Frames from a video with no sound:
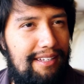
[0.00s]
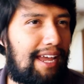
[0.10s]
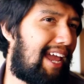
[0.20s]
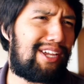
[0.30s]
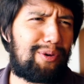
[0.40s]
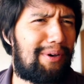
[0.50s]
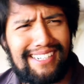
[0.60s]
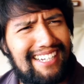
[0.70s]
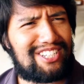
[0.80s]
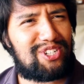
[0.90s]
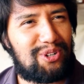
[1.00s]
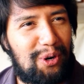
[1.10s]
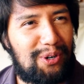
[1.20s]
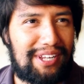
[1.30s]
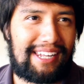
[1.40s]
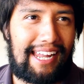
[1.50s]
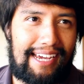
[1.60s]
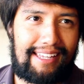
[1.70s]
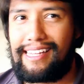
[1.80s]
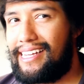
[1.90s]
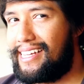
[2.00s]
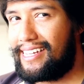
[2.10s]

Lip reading: Hey, you want to take a stroll on like the...